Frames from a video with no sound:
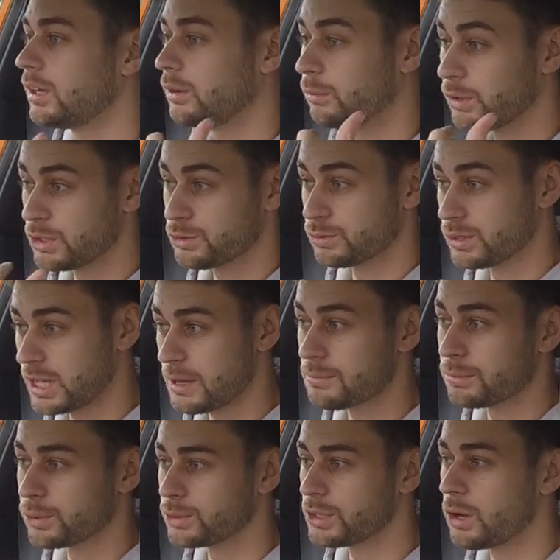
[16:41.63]
which would then
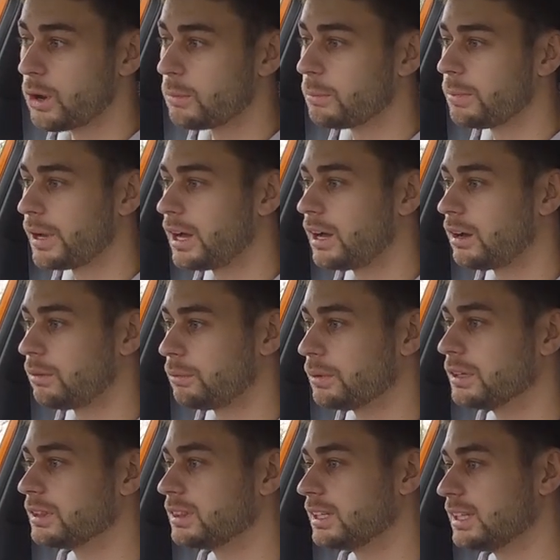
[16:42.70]
put it on par
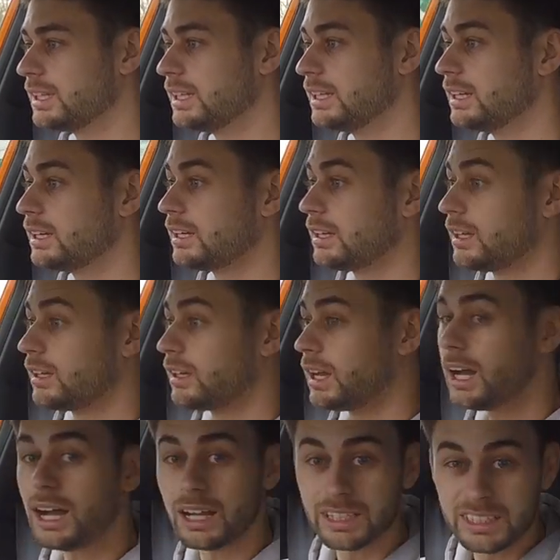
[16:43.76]
with the
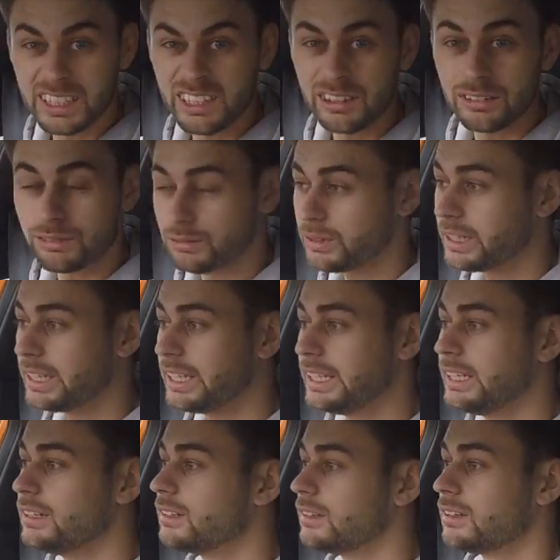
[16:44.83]
ID3,